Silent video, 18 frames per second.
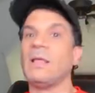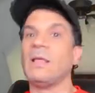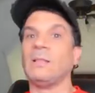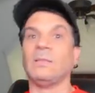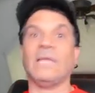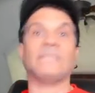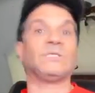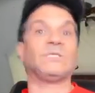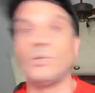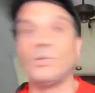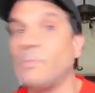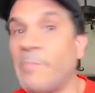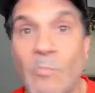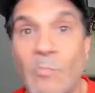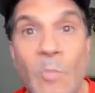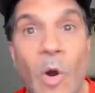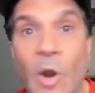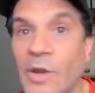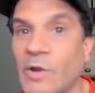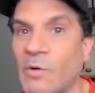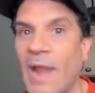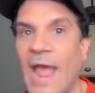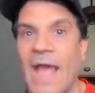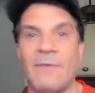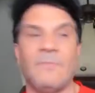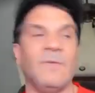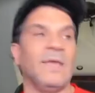let's do more
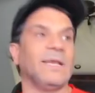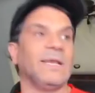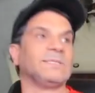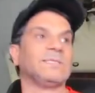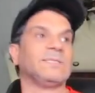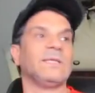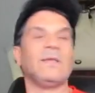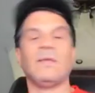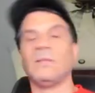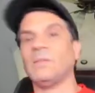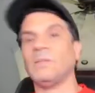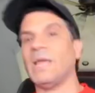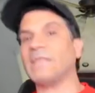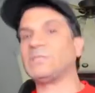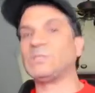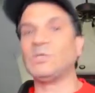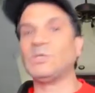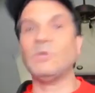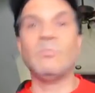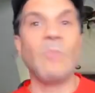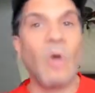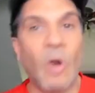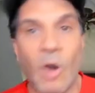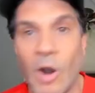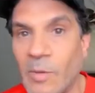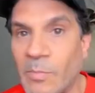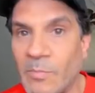graphics. Let's do
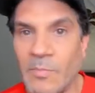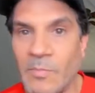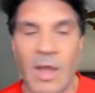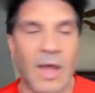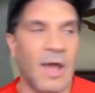more